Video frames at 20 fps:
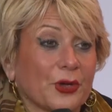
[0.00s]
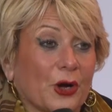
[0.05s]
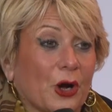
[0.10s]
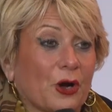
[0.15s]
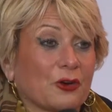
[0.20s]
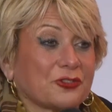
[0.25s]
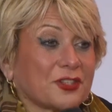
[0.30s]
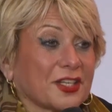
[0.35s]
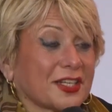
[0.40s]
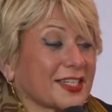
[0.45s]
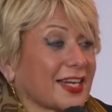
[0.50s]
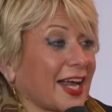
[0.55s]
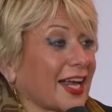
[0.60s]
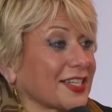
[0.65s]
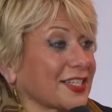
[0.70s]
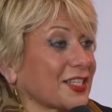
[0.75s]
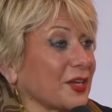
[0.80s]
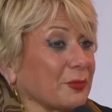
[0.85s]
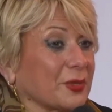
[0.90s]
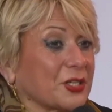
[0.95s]
of this
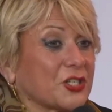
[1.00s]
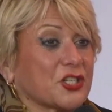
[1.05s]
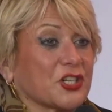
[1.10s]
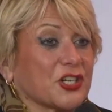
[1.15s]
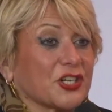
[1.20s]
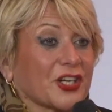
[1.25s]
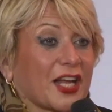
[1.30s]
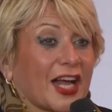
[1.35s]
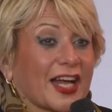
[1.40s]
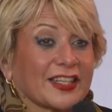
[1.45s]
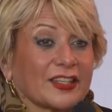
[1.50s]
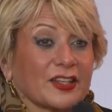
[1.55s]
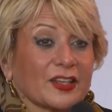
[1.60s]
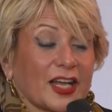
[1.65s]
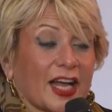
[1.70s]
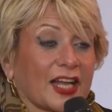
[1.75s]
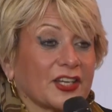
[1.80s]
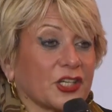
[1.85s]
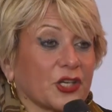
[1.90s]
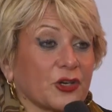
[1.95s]
cancer mission and
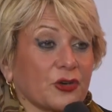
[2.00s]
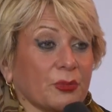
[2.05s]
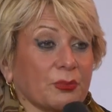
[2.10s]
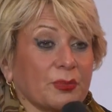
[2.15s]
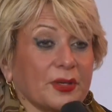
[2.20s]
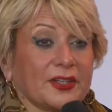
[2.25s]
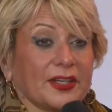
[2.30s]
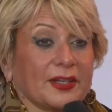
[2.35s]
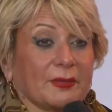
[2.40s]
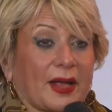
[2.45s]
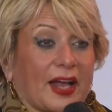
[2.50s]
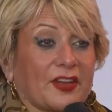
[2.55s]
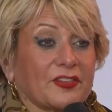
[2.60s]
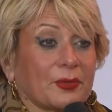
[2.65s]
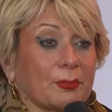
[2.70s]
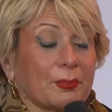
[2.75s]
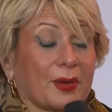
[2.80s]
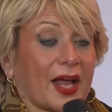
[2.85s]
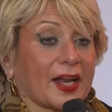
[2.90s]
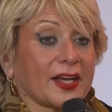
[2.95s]
the Europe-beating
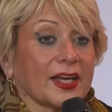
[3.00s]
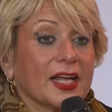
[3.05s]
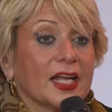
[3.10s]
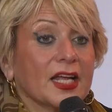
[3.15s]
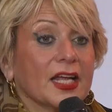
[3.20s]
cancer plan.